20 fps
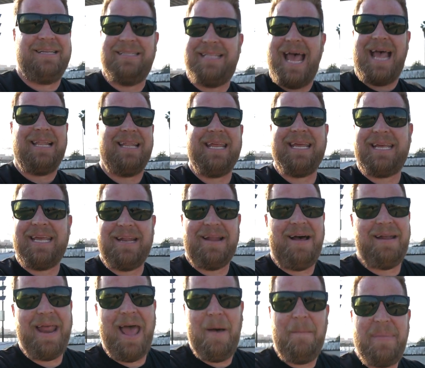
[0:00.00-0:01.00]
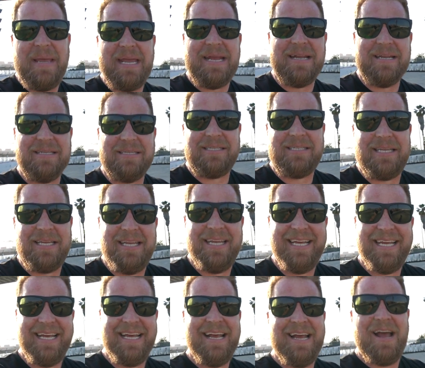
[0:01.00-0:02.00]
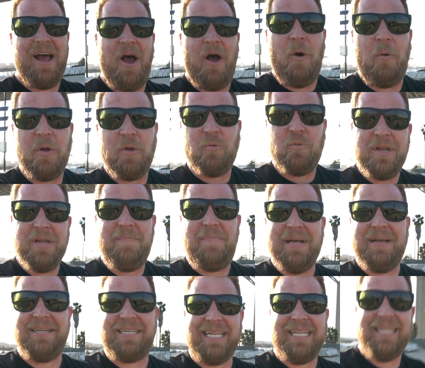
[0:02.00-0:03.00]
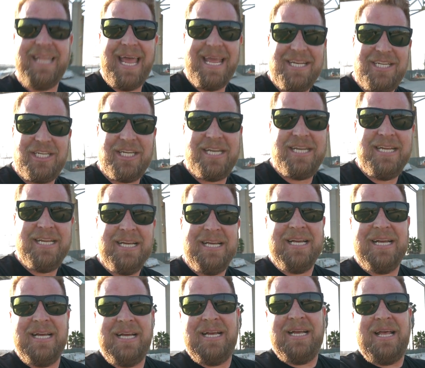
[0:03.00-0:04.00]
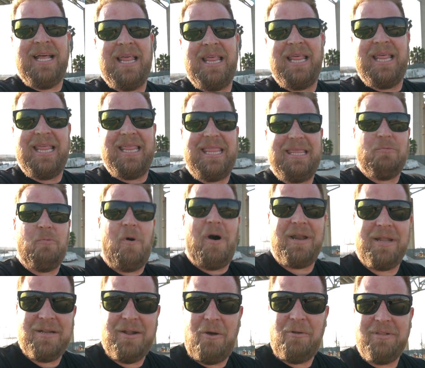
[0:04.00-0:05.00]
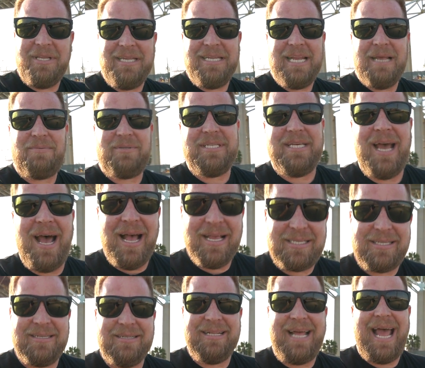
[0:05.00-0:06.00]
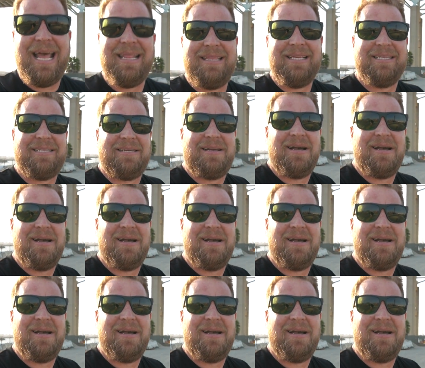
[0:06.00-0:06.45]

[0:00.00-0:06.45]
That Lincoln on Alpinas. We rebuilt a legend. The one and only Nipsey Hussle had this